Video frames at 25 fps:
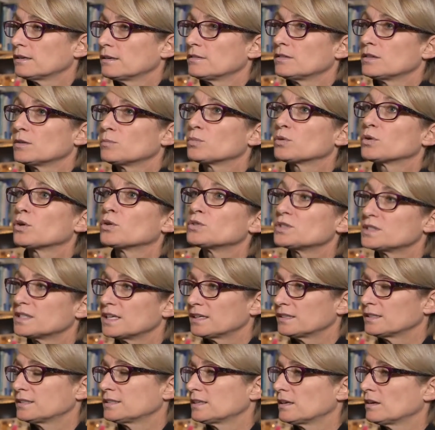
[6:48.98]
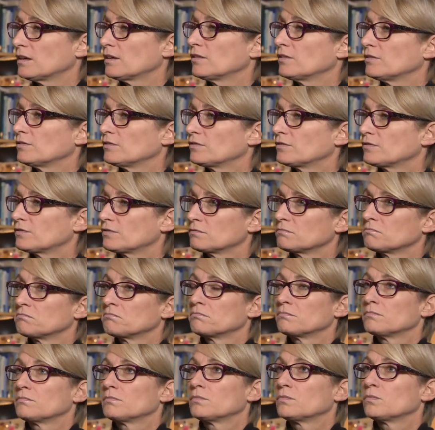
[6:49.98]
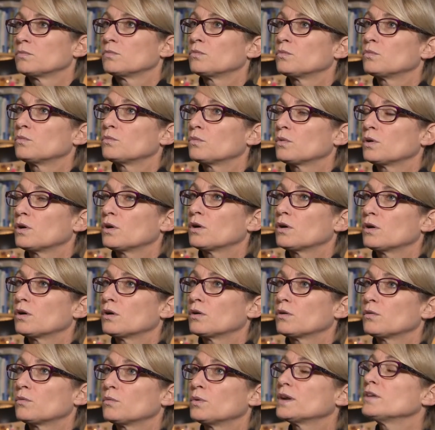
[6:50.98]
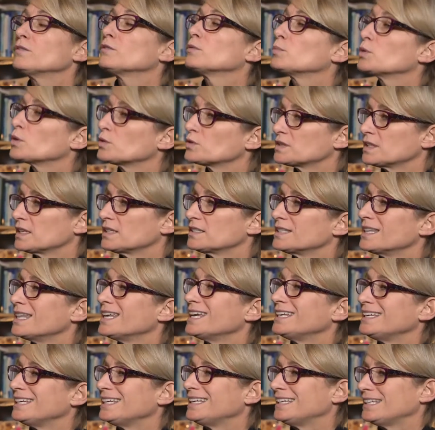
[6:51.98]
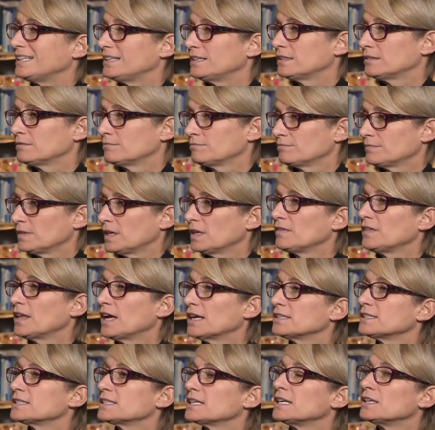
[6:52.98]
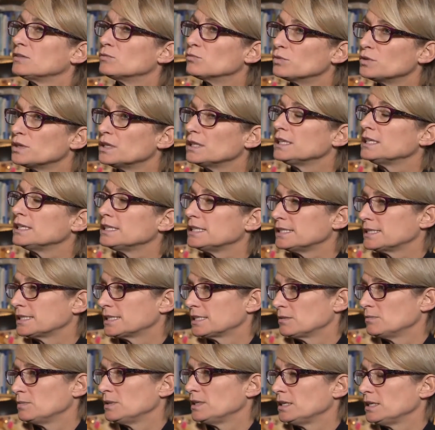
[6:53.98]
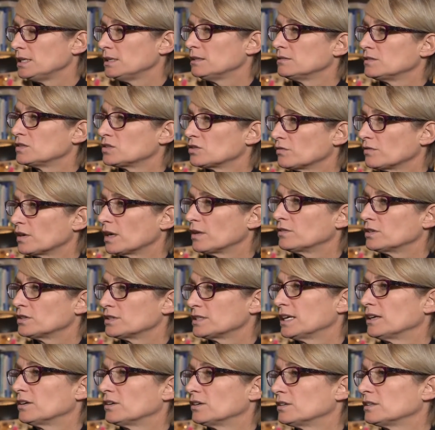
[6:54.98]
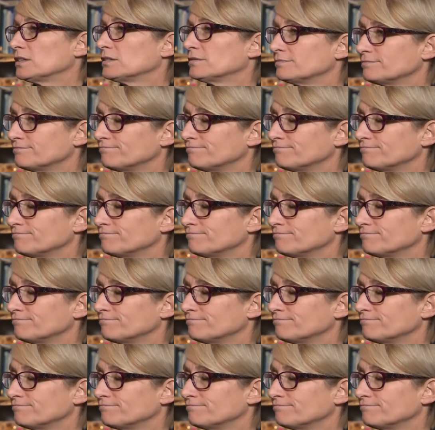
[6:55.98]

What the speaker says: the process of whatever process they need. And that's, it really needs to be survivor-centered.